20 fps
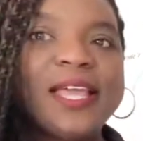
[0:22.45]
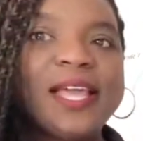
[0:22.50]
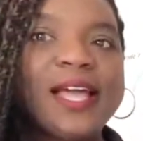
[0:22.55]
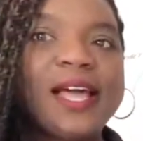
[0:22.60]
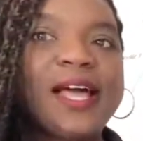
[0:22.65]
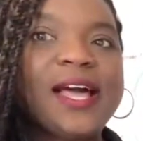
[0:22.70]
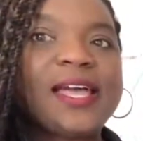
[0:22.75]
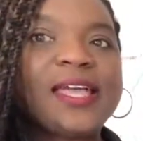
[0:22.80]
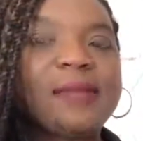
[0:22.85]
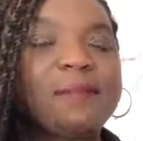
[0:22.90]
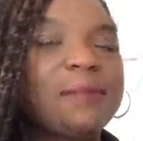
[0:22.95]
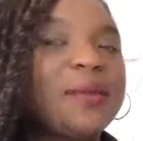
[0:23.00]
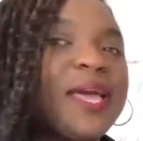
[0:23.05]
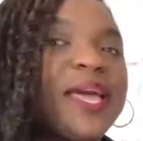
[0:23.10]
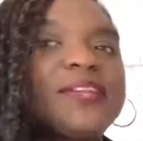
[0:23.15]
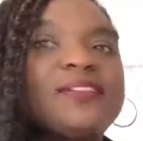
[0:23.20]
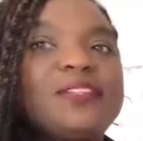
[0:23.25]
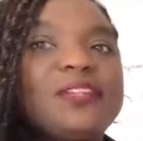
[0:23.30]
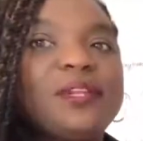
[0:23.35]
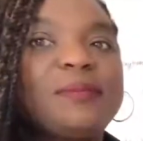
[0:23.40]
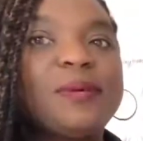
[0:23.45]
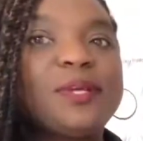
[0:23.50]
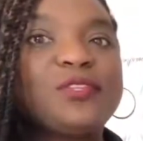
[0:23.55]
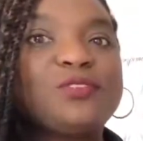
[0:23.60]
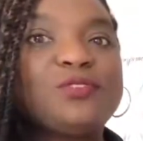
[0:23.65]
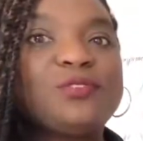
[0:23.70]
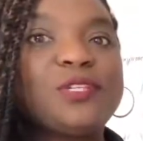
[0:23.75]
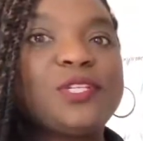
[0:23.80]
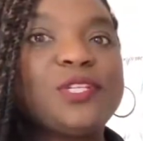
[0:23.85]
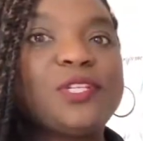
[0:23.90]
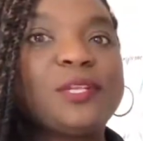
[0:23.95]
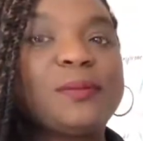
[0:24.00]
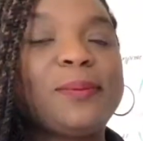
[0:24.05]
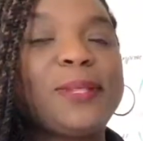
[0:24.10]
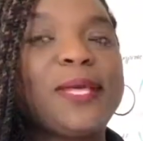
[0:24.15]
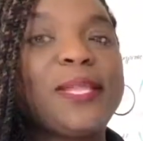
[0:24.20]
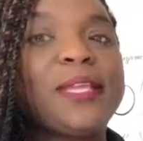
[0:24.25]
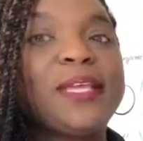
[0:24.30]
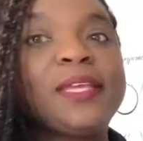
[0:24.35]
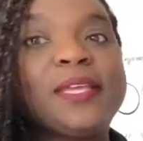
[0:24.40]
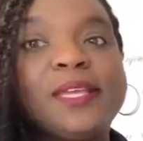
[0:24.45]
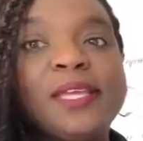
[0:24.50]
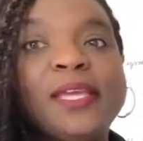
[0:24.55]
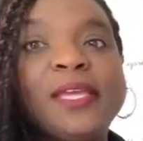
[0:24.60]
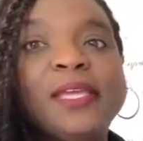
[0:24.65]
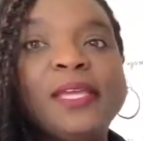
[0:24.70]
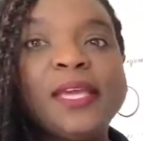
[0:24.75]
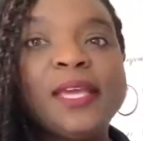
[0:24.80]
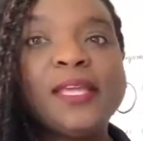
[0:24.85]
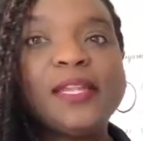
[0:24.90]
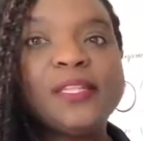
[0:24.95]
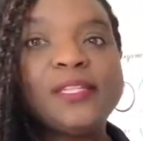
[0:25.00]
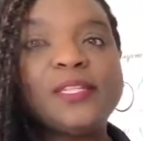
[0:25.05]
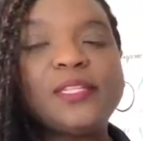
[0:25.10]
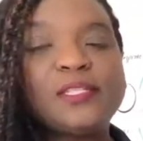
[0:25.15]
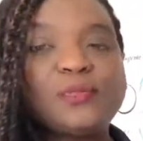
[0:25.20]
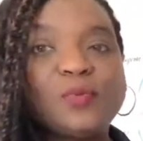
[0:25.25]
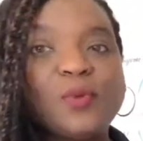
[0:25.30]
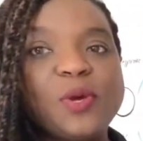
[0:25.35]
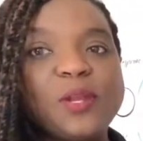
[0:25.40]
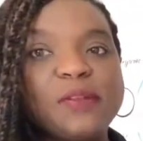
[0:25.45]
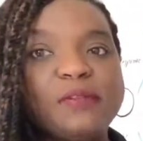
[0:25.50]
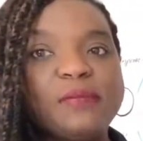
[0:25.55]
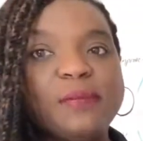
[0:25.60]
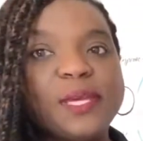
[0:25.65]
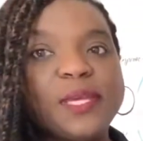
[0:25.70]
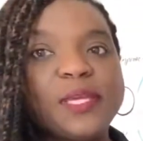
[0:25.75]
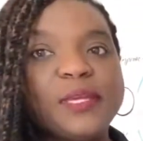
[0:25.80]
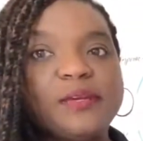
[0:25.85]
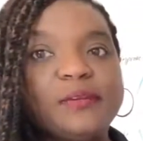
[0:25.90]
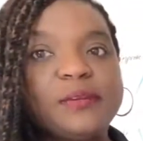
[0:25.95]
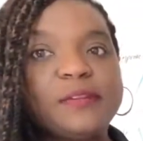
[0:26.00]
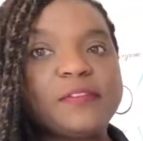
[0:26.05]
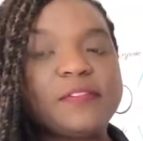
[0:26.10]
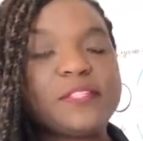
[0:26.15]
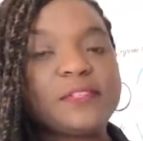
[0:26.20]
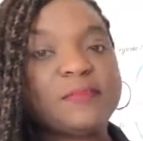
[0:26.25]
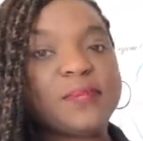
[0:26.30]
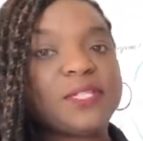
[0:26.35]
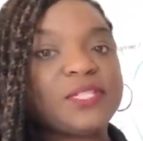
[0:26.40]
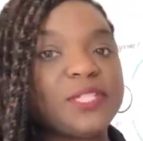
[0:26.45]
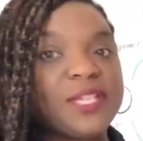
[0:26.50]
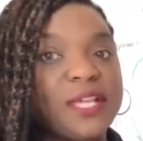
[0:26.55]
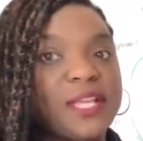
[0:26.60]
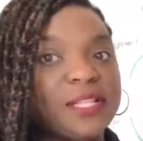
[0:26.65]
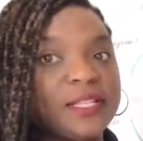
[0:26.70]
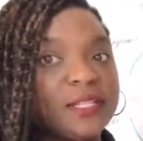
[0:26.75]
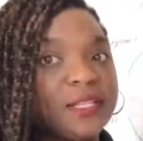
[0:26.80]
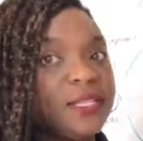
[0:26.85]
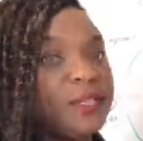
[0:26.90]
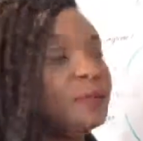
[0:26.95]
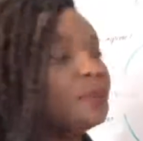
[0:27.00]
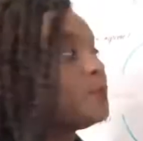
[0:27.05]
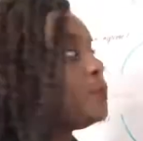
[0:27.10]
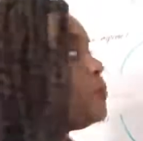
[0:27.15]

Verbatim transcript: I am passionate about strategic planning and it is one of my area of speciality.